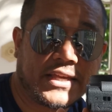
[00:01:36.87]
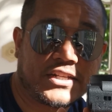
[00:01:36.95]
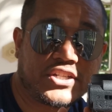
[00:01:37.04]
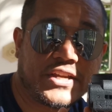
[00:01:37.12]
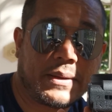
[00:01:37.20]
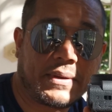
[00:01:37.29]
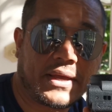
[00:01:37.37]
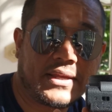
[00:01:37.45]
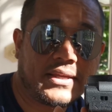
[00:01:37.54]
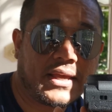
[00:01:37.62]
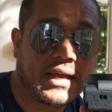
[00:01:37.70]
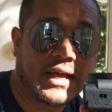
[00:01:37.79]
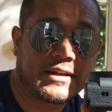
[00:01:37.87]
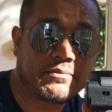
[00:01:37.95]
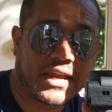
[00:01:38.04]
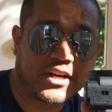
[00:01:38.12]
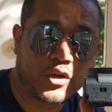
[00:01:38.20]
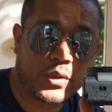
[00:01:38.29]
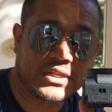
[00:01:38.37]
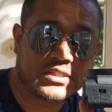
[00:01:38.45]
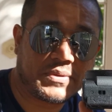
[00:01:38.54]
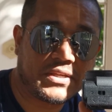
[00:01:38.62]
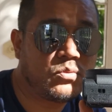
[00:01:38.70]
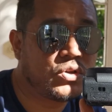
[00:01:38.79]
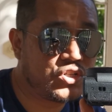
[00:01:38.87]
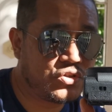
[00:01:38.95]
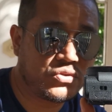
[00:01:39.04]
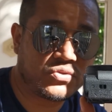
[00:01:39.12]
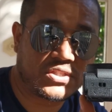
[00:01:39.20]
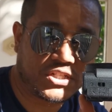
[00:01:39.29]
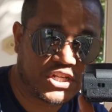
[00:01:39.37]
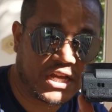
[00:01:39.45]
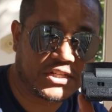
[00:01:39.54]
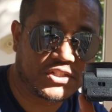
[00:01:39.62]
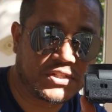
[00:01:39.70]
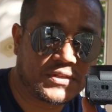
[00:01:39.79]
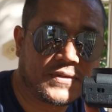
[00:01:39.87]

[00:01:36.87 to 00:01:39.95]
HDMI, and micro USB, which you use to charge.